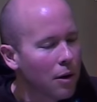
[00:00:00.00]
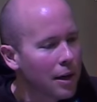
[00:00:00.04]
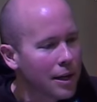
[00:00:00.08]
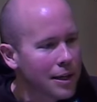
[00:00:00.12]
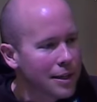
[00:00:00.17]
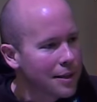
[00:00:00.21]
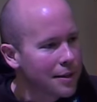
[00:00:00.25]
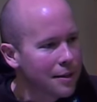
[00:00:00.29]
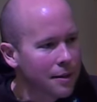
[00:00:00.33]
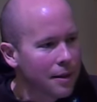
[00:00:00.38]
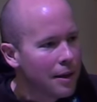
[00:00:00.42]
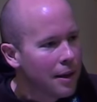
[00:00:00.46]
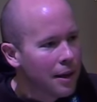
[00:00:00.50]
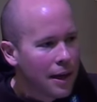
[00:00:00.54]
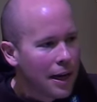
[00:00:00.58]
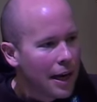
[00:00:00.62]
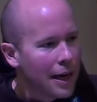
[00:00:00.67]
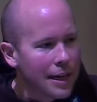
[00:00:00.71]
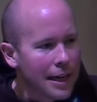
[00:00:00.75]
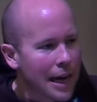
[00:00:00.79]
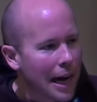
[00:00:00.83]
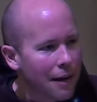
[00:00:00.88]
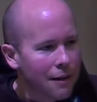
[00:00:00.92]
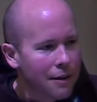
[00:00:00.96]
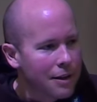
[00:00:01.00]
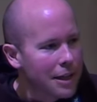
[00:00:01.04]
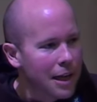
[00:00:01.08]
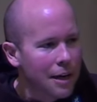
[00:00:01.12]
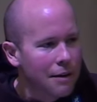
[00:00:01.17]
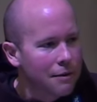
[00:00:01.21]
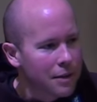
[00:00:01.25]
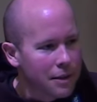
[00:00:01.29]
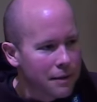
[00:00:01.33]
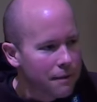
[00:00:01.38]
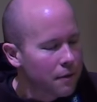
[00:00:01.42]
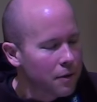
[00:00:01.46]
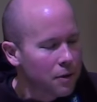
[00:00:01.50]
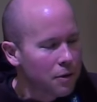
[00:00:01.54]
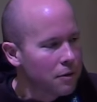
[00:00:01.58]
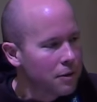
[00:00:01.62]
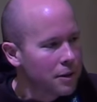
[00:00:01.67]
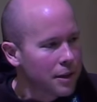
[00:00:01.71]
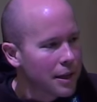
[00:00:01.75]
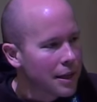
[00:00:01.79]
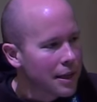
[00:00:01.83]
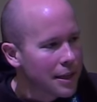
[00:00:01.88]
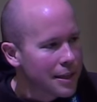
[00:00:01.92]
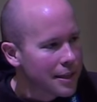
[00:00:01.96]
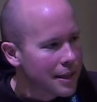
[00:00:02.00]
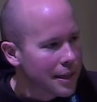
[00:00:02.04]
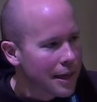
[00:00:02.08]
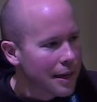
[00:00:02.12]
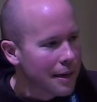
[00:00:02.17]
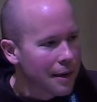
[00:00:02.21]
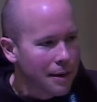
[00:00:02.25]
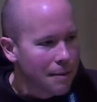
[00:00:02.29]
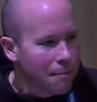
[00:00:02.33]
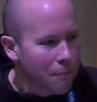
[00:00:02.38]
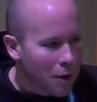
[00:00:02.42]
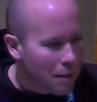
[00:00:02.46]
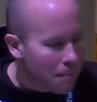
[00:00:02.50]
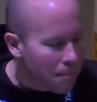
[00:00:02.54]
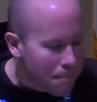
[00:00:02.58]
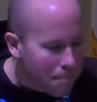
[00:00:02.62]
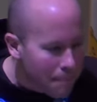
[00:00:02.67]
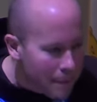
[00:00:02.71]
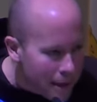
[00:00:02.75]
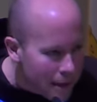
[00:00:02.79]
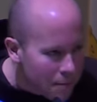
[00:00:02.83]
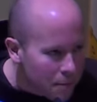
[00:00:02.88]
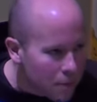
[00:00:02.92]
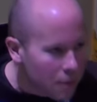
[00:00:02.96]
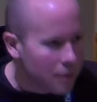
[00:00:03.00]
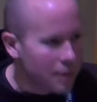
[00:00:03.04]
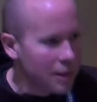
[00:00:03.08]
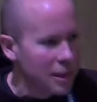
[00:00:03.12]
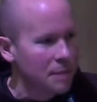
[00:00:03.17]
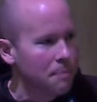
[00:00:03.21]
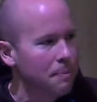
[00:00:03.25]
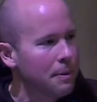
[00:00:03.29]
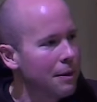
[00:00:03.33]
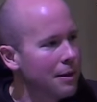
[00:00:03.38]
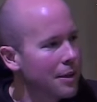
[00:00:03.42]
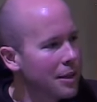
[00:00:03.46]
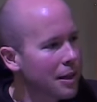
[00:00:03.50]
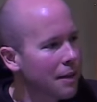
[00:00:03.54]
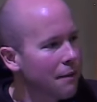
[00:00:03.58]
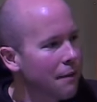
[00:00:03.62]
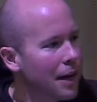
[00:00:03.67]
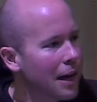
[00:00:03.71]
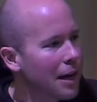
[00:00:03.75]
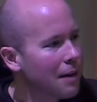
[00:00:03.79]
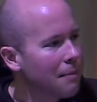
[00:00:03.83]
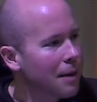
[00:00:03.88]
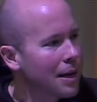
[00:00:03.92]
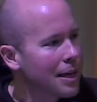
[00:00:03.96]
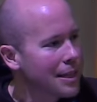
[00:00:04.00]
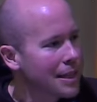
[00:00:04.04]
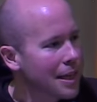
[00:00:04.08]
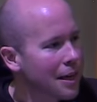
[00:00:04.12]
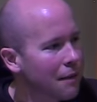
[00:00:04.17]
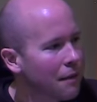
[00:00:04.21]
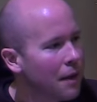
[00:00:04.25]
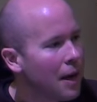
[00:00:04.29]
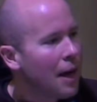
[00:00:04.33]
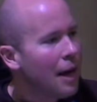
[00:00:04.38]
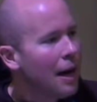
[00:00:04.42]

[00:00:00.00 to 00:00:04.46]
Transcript: it's to acknowledge how difficult it is and what minimal experience I've had myself.